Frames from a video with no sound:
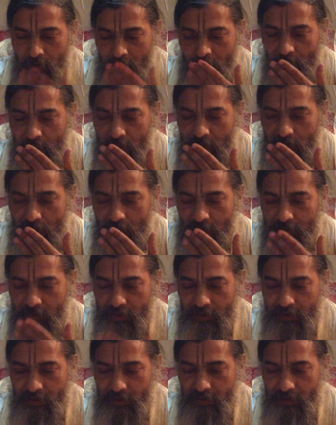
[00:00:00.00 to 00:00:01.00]
Athata
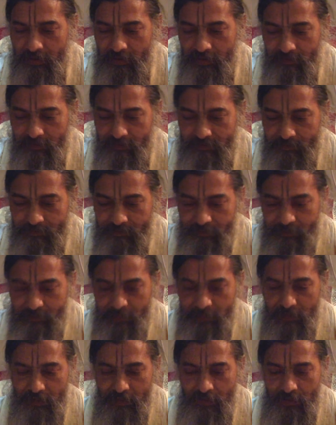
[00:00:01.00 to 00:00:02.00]
Kirtanam.
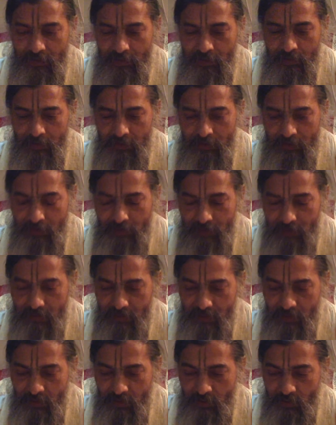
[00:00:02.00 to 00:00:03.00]

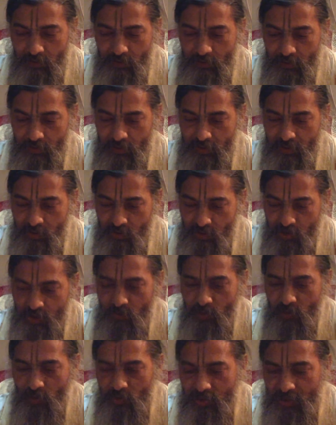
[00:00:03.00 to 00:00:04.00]
So this was
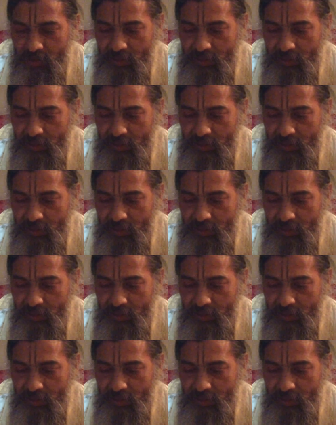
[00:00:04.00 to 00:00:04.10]
about